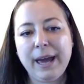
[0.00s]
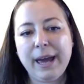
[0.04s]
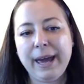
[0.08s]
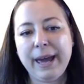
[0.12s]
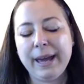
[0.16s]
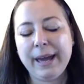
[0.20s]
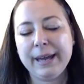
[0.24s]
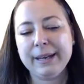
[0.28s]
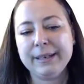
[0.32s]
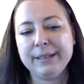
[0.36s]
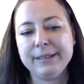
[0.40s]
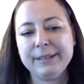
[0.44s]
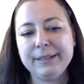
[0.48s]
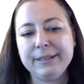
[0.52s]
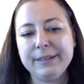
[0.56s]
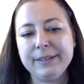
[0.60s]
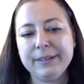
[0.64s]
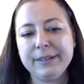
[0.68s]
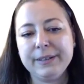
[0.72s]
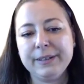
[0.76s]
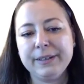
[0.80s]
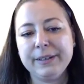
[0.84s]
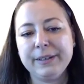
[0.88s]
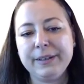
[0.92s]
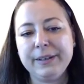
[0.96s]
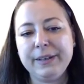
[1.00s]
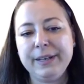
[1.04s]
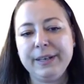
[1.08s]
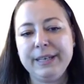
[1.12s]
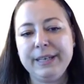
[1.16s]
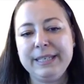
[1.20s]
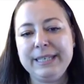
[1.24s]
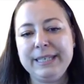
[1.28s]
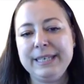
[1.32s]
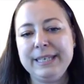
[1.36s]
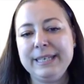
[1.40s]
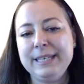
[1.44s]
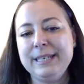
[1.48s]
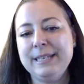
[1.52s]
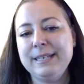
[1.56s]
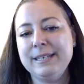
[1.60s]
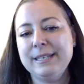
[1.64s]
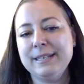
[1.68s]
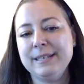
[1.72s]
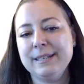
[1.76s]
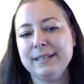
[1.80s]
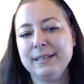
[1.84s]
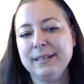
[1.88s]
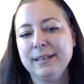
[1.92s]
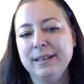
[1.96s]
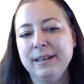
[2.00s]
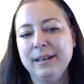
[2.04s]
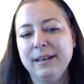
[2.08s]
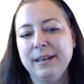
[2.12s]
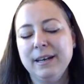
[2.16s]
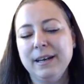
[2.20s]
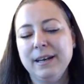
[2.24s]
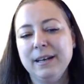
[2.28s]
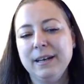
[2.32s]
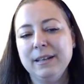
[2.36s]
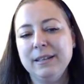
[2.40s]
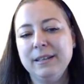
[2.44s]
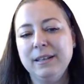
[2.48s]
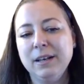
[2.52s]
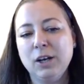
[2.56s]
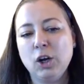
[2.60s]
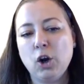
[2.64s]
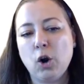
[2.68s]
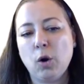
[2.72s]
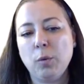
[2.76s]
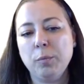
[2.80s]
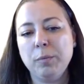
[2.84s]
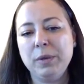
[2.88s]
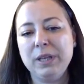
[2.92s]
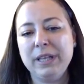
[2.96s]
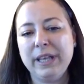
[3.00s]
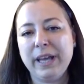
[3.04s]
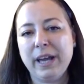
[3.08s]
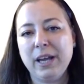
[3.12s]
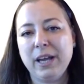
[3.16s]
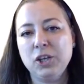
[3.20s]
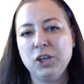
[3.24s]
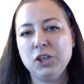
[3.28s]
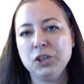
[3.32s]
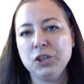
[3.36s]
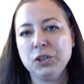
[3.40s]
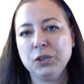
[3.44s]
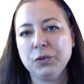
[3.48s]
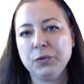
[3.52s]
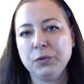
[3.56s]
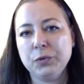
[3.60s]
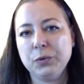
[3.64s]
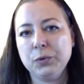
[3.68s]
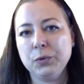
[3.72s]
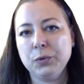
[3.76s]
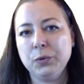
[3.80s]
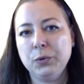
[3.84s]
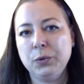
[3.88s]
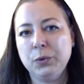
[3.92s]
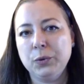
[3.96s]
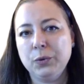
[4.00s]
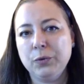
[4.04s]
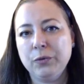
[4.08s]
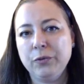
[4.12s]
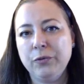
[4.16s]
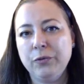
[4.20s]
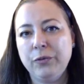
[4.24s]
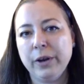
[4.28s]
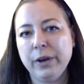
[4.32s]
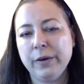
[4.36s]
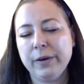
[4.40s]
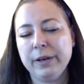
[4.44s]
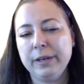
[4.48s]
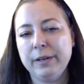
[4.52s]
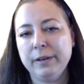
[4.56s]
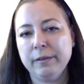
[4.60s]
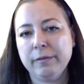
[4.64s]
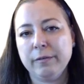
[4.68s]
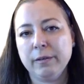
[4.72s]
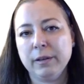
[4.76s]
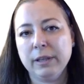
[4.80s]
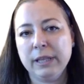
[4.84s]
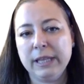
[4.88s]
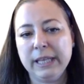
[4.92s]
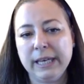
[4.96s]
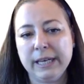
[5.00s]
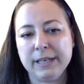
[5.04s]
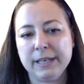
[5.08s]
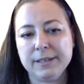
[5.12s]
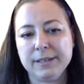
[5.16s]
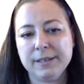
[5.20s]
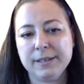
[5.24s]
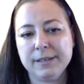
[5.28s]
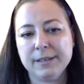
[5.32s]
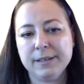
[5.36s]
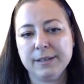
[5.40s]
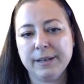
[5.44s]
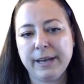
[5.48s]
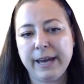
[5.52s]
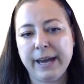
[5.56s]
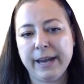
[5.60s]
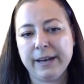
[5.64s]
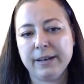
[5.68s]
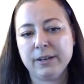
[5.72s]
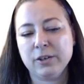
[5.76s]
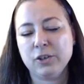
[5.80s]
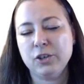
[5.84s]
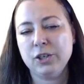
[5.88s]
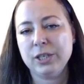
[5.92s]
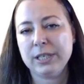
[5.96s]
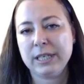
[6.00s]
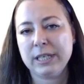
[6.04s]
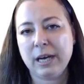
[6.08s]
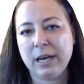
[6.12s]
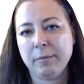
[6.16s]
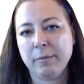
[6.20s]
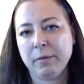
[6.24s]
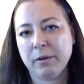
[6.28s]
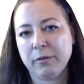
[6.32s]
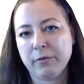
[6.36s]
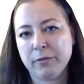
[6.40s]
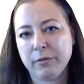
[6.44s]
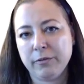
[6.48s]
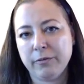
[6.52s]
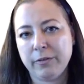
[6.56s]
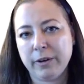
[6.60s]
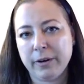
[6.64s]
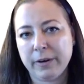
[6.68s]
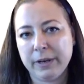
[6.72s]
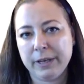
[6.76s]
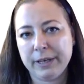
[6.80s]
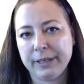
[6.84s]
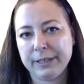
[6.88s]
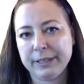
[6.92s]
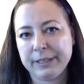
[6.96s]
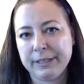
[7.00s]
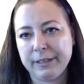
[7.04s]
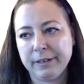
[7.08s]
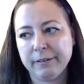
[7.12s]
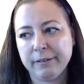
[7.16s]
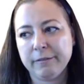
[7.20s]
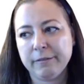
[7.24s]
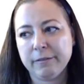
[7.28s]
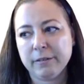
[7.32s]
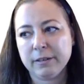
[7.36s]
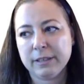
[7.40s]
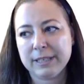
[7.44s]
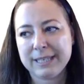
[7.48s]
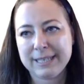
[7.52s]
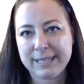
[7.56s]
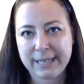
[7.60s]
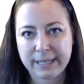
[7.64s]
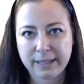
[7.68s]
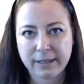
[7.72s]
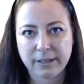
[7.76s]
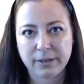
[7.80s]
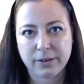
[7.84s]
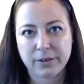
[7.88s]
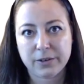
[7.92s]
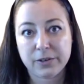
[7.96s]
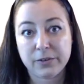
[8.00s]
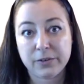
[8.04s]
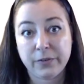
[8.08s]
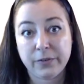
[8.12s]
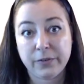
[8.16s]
And it is the combination of two very different things. Energy is coming from very different centers,